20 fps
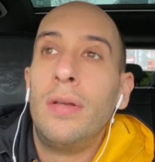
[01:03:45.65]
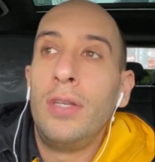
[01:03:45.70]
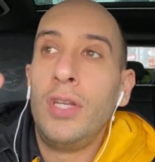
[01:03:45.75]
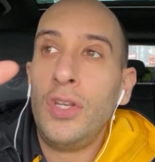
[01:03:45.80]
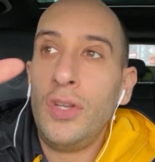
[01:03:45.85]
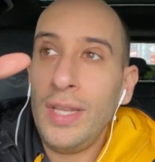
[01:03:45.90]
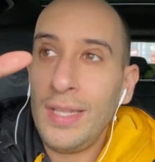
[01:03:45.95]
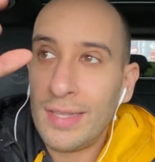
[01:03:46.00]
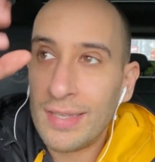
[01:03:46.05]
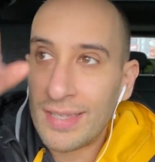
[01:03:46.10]

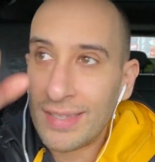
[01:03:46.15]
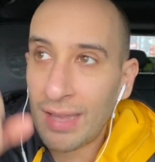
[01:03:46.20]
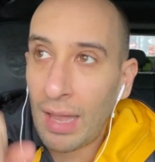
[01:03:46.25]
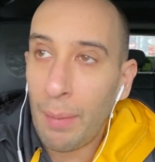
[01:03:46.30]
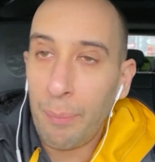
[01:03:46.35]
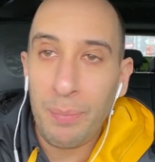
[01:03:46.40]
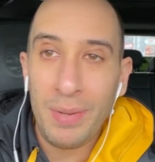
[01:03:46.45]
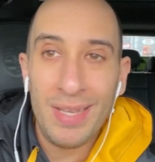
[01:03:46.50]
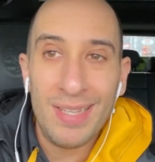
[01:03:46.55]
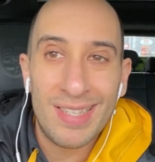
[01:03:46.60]
You need to
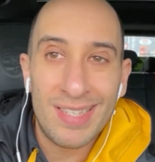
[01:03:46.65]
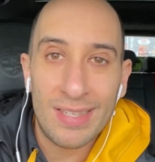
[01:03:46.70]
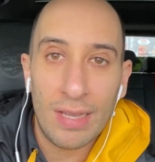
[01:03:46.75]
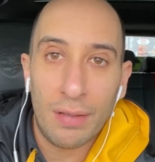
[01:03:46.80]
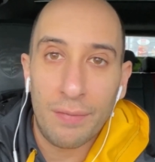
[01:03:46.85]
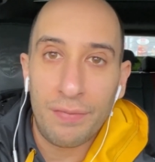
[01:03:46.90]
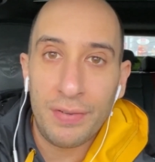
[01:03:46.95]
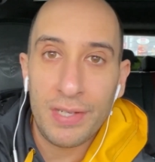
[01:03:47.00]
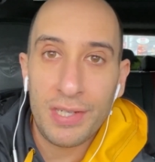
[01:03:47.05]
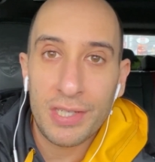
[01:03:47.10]
stop being
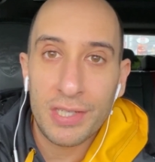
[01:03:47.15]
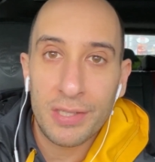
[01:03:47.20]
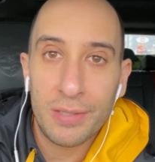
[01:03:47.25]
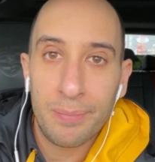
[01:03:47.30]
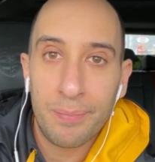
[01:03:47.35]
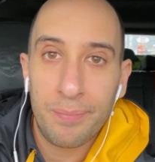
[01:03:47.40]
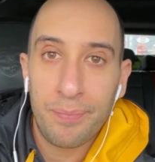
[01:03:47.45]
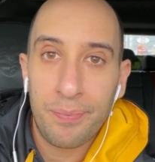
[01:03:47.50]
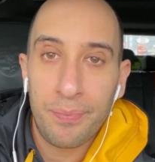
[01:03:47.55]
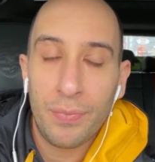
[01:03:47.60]
selfish,
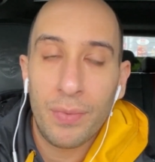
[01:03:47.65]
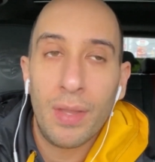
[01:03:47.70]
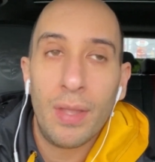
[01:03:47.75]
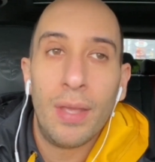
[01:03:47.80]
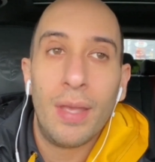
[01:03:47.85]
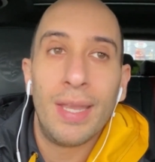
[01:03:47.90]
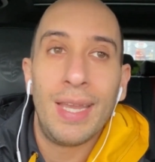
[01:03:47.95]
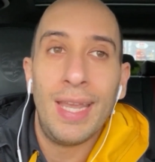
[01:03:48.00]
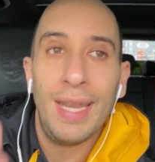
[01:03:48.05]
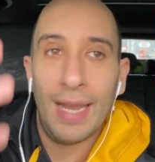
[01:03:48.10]

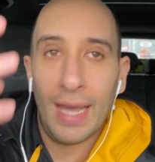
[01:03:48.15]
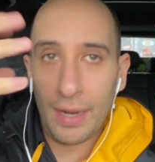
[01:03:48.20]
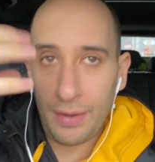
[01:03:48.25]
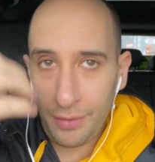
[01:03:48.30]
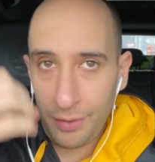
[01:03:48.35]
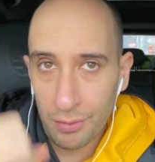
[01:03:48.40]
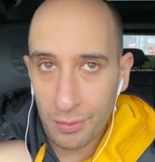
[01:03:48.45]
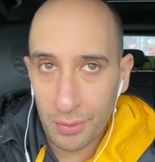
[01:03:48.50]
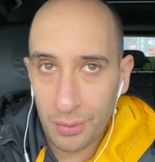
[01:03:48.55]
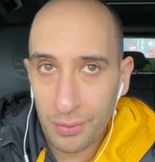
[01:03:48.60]
get out
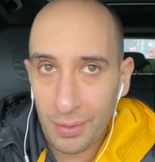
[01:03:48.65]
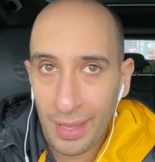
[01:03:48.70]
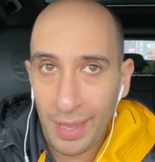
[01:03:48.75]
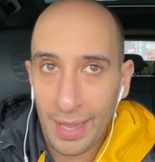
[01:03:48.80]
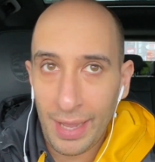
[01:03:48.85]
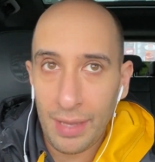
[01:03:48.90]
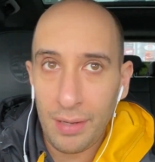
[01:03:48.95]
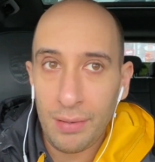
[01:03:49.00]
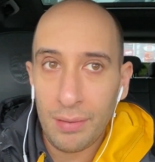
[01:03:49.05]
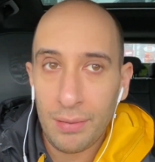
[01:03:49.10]
of your own
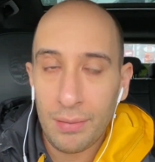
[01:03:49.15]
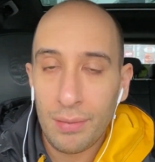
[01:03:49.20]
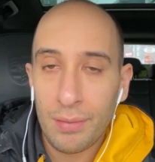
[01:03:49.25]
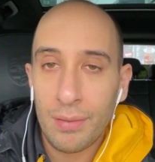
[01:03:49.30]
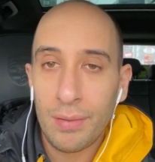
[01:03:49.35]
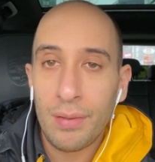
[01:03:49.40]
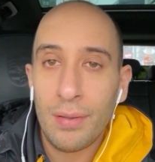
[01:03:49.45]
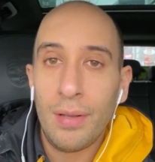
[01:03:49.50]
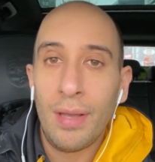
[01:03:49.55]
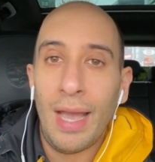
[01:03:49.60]
head,
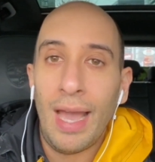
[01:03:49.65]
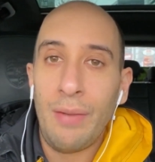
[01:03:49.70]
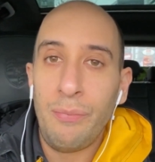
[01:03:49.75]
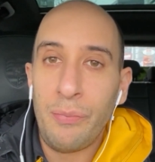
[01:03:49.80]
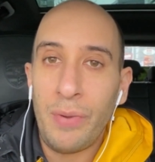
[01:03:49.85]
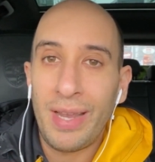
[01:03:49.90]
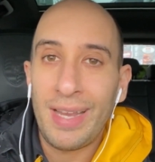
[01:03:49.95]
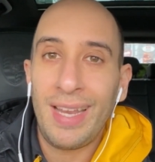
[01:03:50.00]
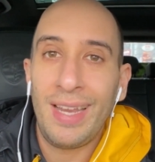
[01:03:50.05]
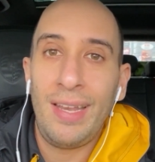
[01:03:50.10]

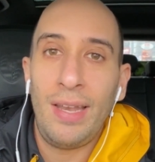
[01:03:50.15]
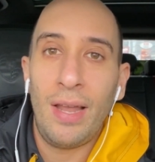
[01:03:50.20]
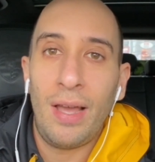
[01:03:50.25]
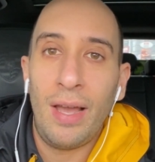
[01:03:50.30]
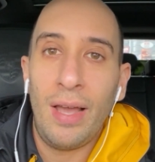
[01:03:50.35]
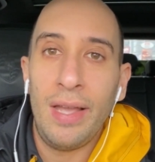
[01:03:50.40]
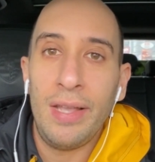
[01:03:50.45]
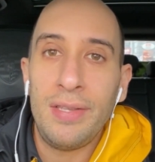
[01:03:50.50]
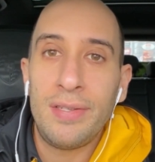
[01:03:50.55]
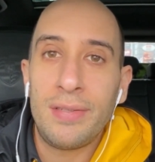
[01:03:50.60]
and
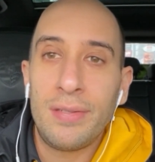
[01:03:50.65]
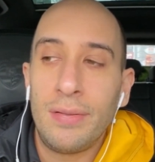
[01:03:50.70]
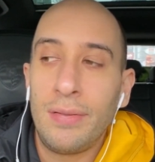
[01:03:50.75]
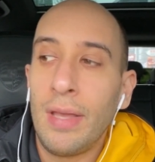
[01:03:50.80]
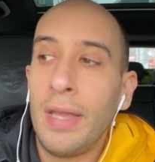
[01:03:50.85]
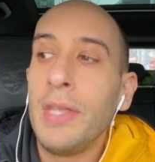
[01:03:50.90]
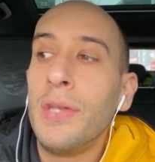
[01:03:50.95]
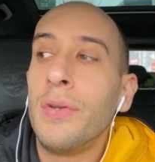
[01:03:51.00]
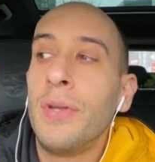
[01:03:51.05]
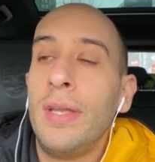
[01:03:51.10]
recognize
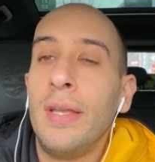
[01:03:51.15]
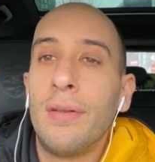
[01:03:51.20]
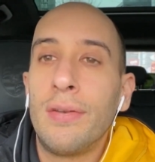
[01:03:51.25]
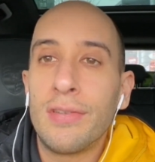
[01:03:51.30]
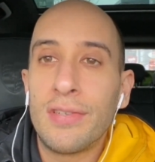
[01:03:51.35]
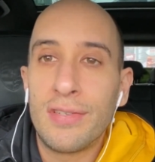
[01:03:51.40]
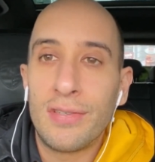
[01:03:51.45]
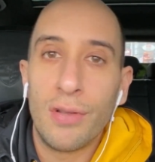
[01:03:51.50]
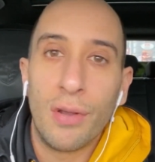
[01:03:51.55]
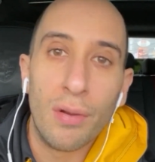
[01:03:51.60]
that you're here
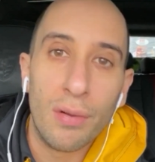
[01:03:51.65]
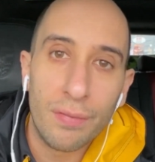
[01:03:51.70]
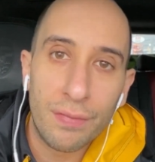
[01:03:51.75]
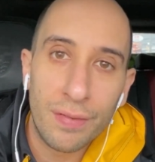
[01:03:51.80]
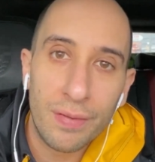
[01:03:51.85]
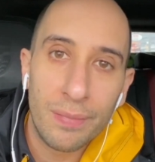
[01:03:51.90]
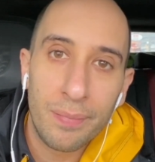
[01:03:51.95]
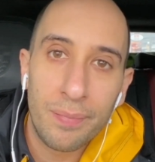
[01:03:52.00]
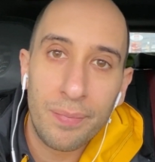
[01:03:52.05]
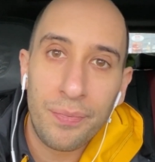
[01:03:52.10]
to
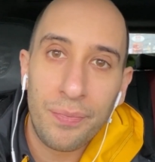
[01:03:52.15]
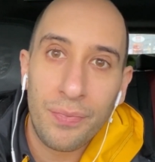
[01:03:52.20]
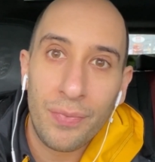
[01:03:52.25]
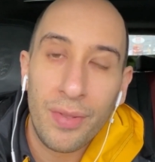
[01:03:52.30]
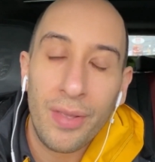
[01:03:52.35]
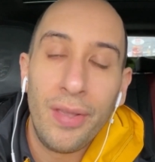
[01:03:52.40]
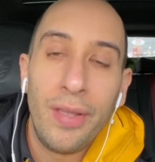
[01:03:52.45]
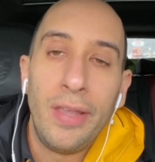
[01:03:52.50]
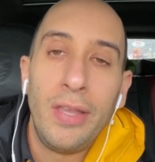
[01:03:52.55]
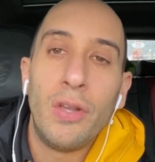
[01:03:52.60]
serve.
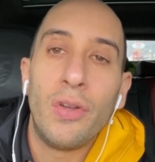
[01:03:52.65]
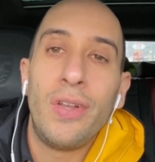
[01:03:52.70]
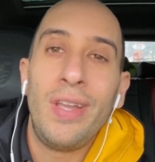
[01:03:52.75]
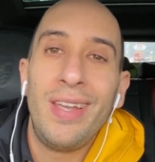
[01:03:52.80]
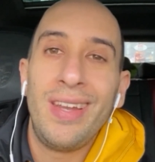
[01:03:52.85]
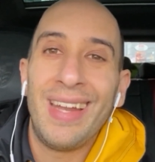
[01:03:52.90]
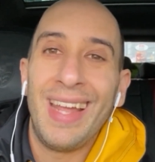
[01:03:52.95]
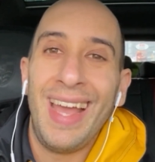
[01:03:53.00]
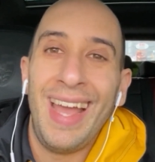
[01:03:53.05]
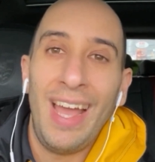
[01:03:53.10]
You're
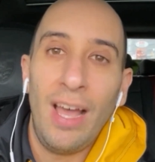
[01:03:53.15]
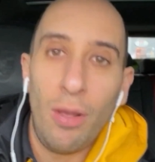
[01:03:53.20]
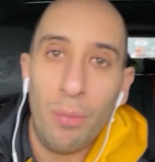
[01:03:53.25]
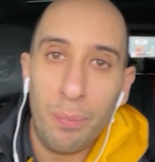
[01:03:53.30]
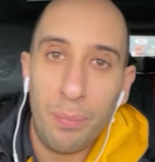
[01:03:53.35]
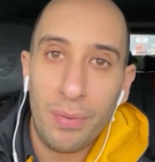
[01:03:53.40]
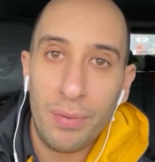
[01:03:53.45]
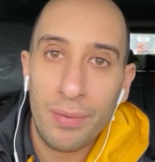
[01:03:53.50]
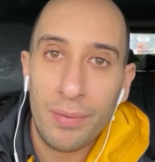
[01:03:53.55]
here to help.